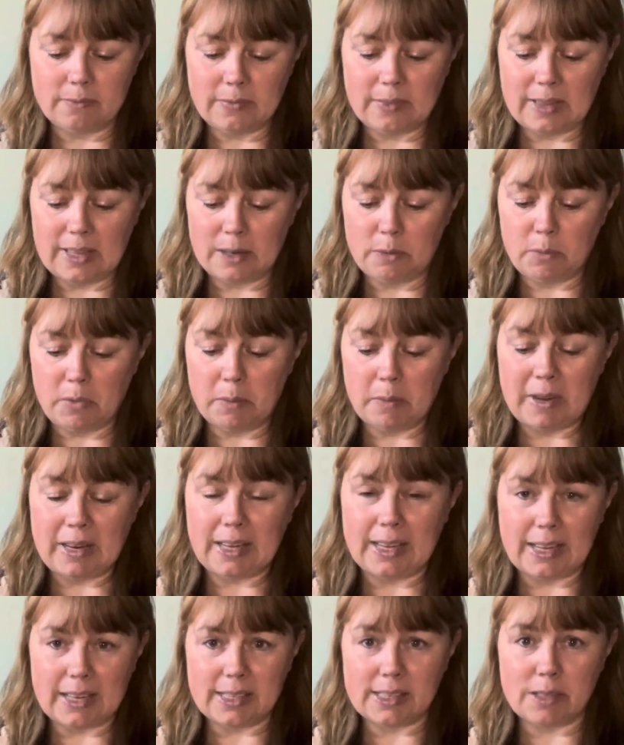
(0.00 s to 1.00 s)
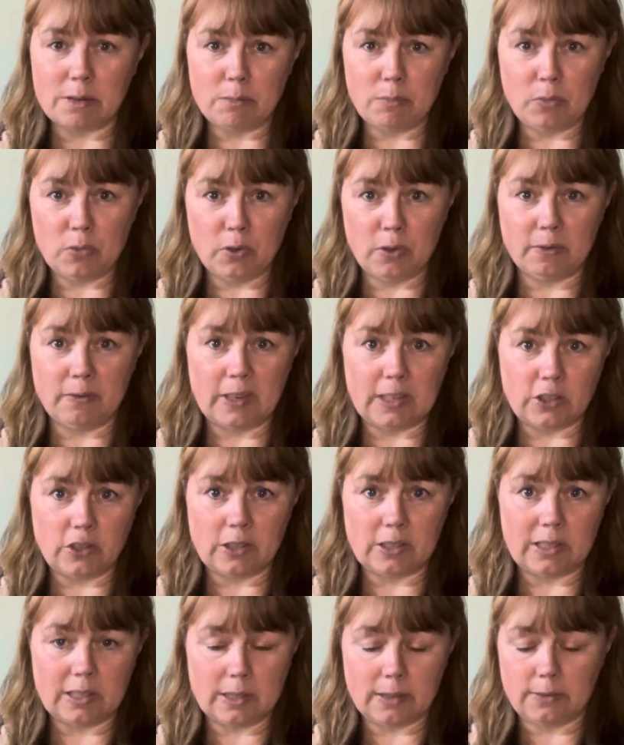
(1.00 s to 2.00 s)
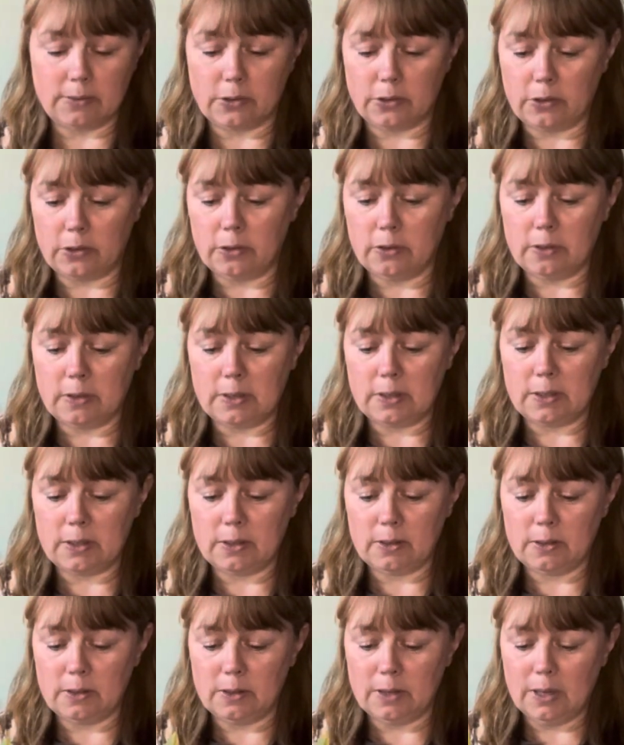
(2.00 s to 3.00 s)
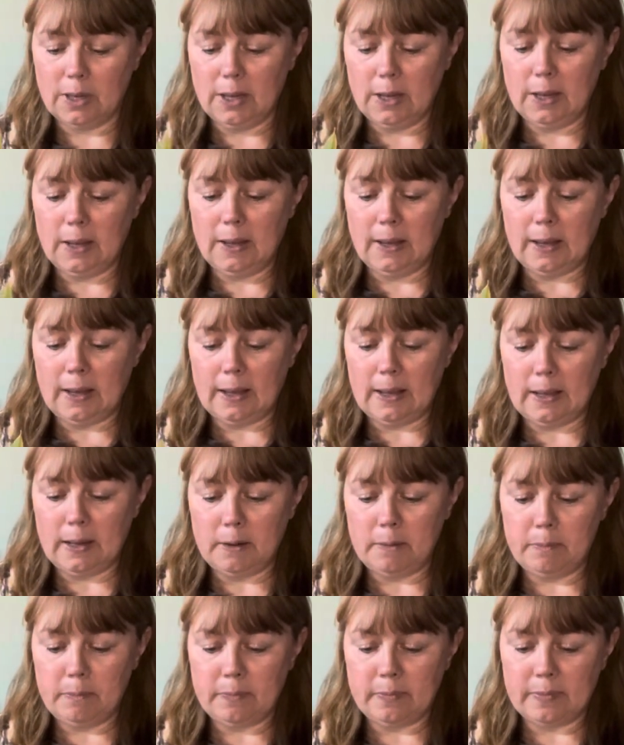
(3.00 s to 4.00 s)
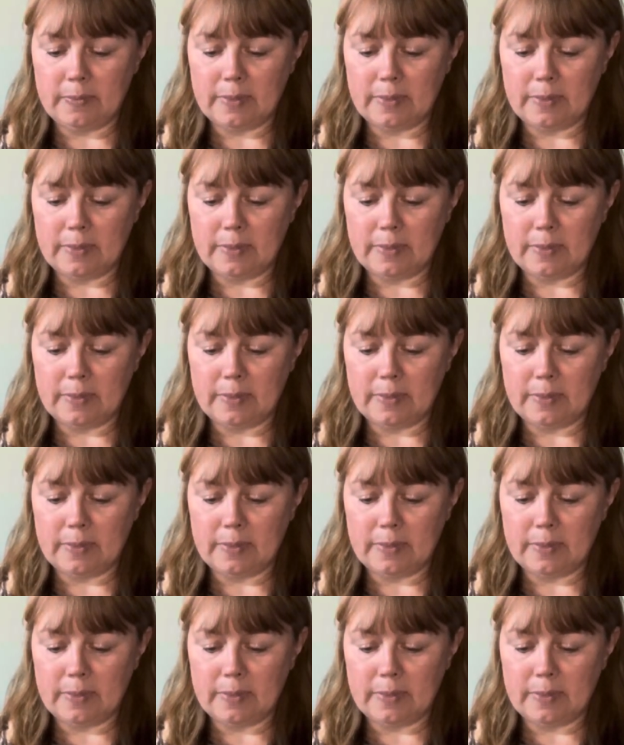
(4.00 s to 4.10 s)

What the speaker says: then we might get some more vegetative growth to then